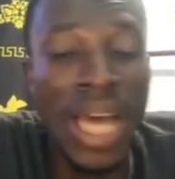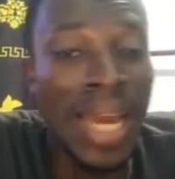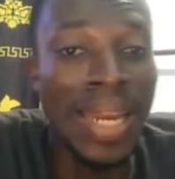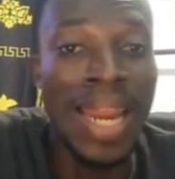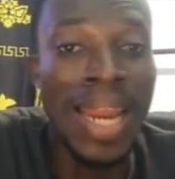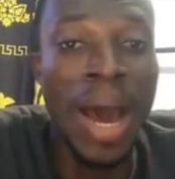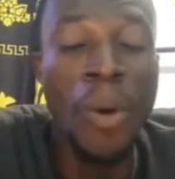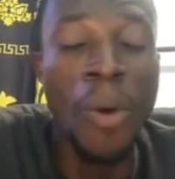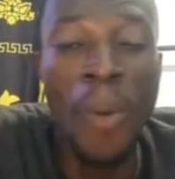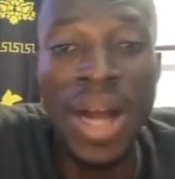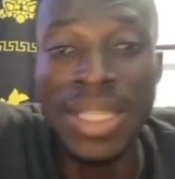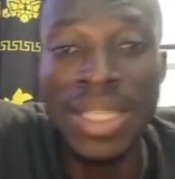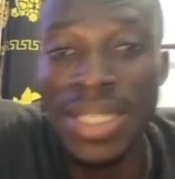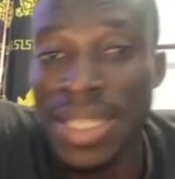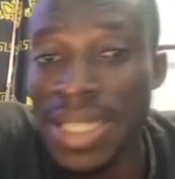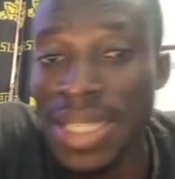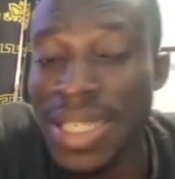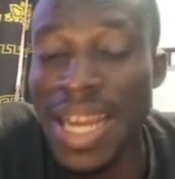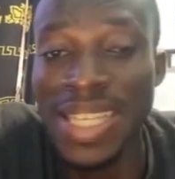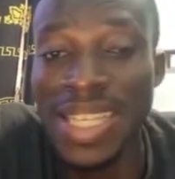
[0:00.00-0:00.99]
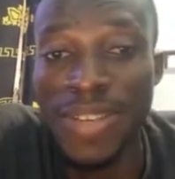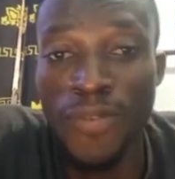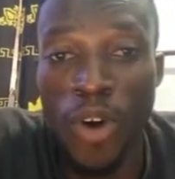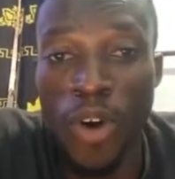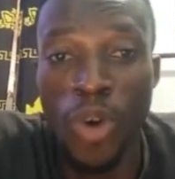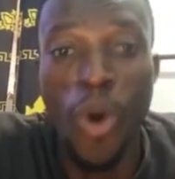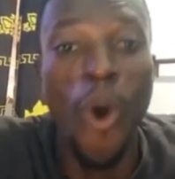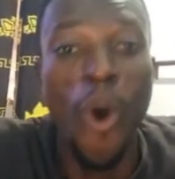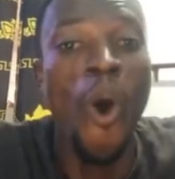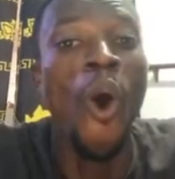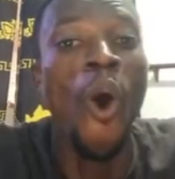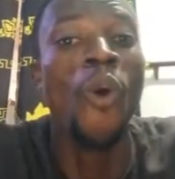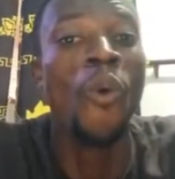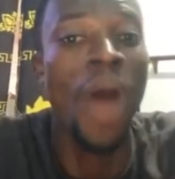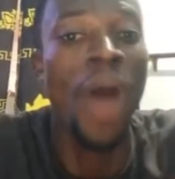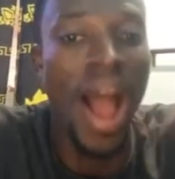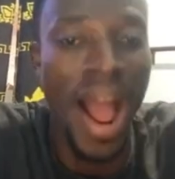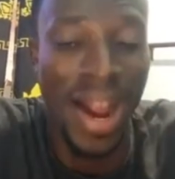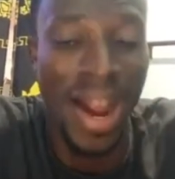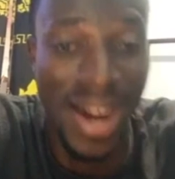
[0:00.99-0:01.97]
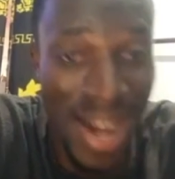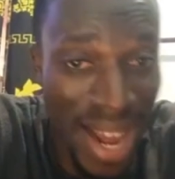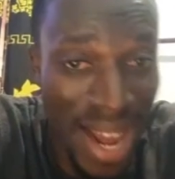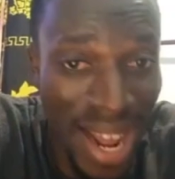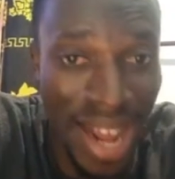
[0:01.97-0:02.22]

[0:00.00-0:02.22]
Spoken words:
allowances, and as a phone or car.